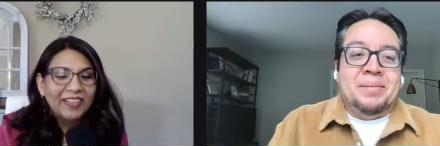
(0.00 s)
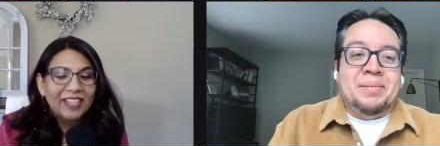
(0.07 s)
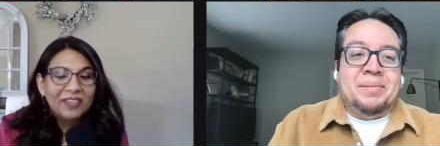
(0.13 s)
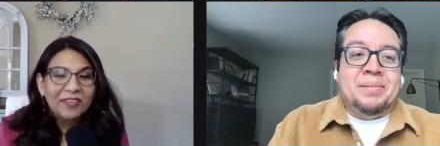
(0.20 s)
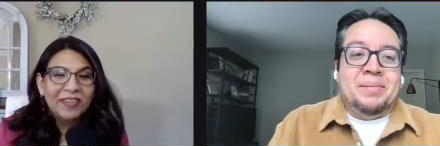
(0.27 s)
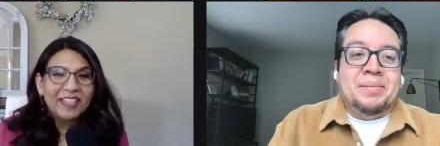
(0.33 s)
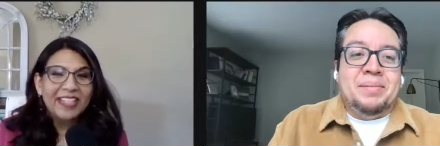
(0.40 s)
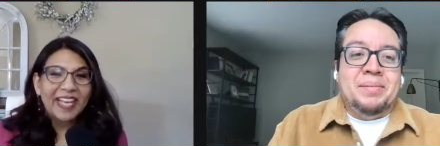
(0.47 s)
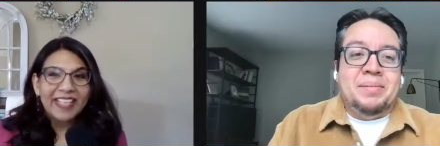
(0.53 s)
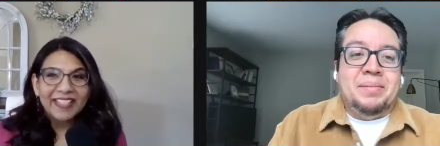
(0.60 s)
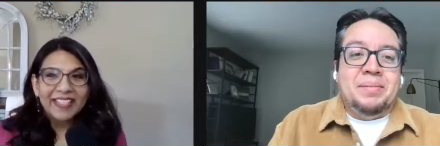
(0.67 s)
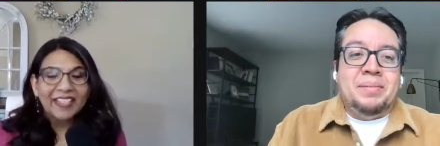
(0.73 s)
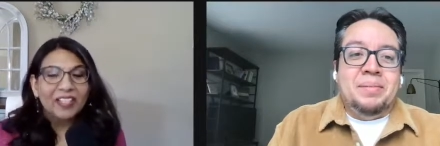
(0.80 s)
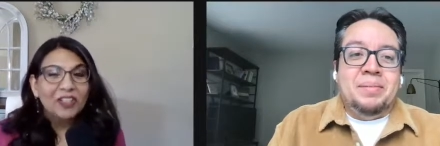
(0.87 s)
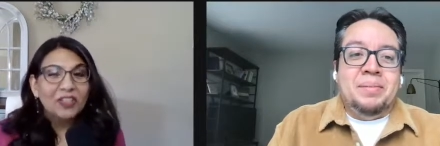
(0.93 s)
Speaker 1: That's
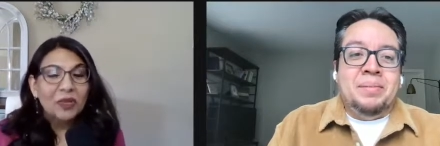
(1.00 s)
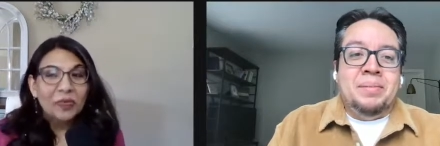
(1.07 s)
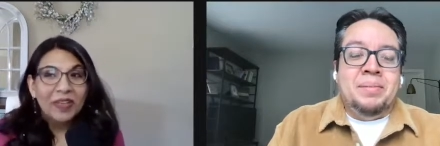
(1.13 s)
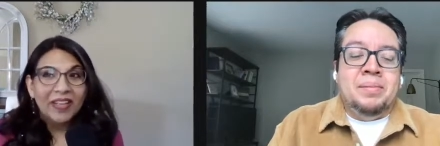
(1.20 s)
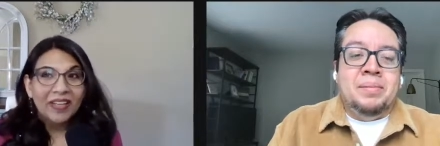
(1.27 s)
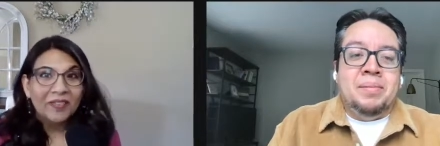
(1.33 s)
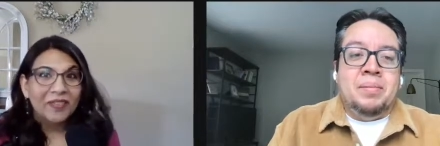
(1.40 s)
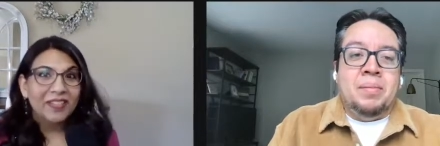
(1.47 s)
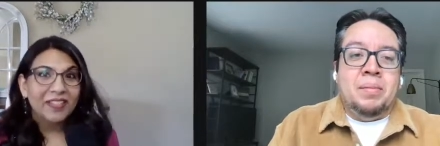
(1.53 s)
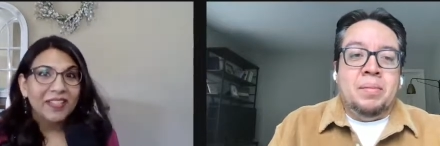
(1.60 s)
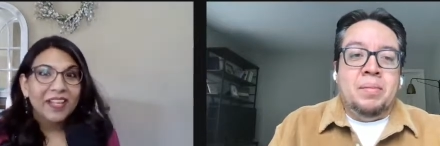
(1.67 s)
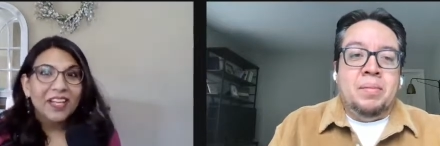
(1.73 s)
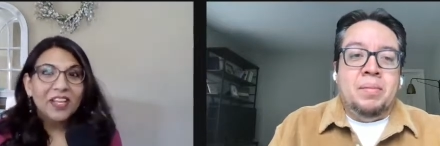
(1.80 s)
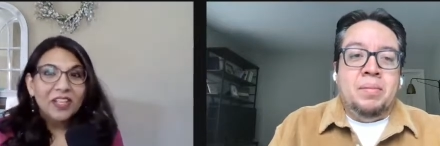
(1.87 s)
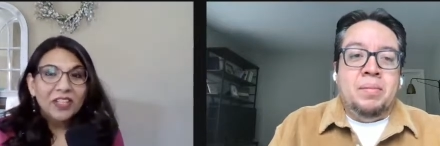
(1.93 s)
fantastic. And so many of us
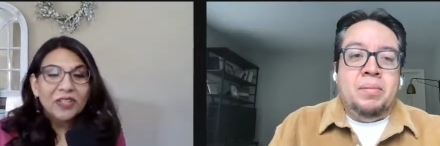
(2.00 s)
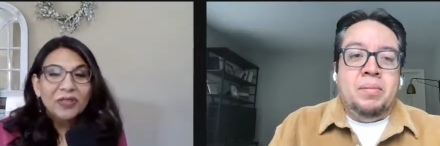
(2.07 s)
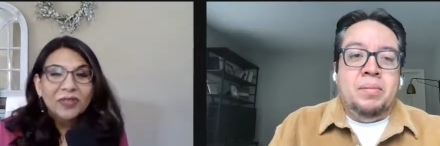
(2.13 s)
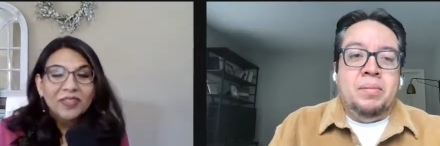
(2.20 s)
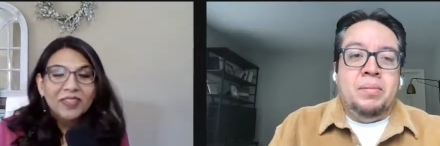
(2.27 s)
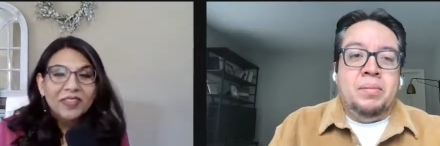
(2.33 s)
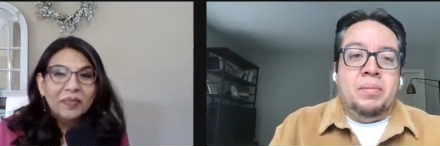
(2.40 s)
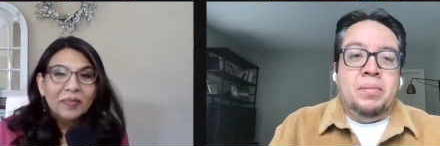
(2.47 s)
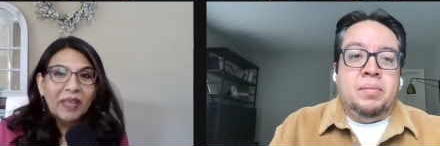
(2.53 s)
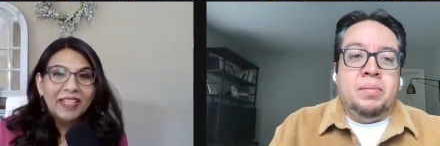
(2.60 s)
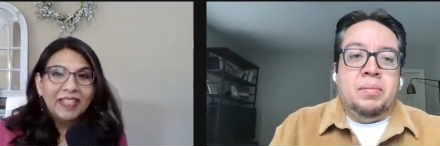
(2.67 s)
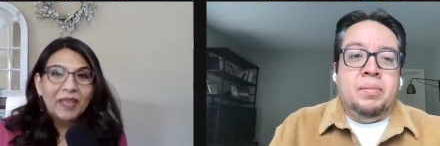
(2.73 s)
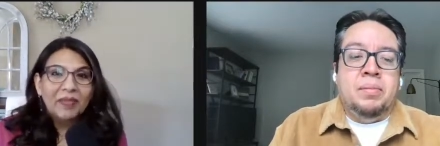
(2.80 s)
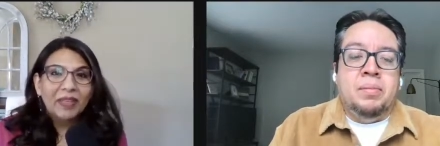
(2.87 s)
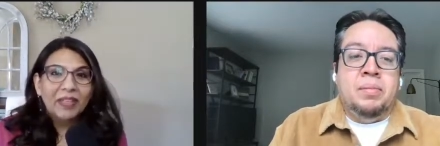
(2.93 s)
used the
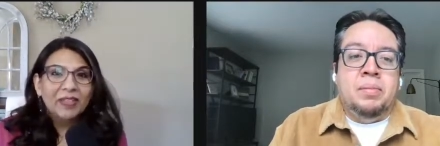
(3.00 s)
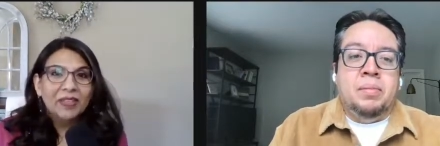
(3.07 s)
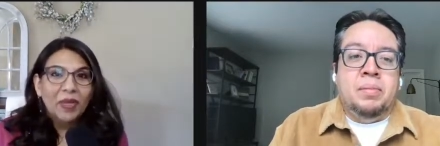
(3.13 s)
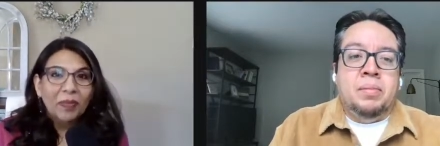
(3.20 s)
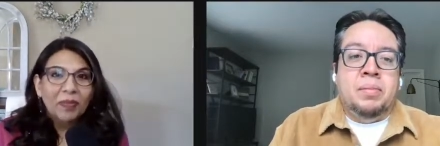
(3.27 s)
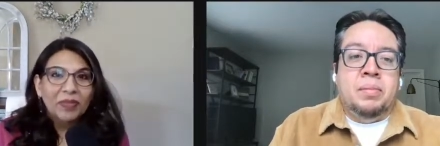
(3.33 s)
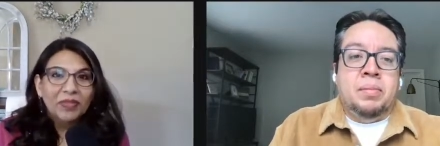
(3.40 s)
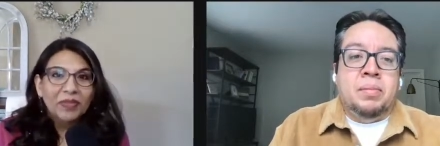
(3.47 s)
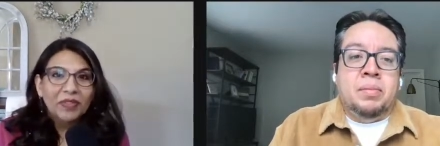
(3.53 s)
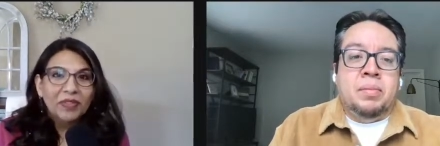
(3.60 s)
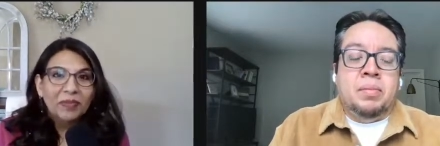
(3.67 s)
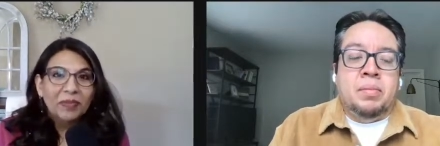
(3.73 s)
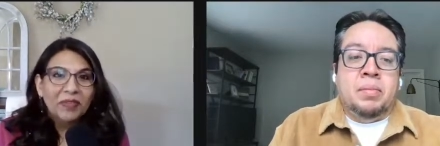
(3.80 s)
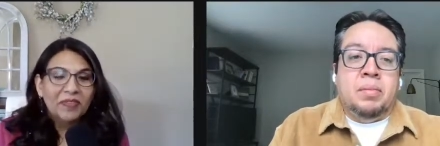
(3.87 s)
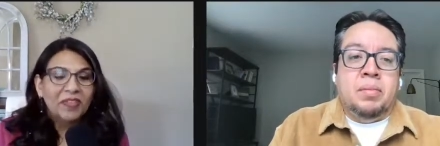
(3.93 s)
pandemic as an opportunity to
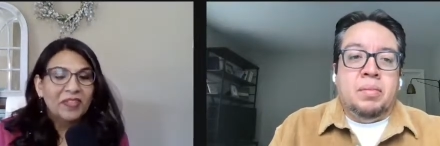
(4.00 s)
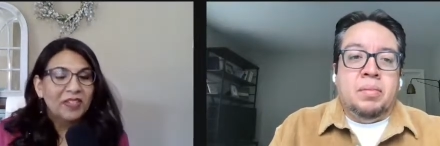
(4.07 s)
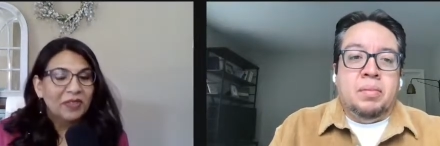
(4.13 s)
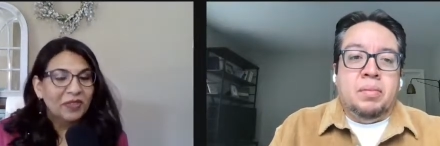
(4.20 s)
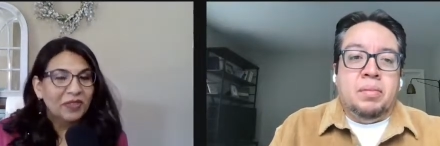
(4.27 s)
pivot. So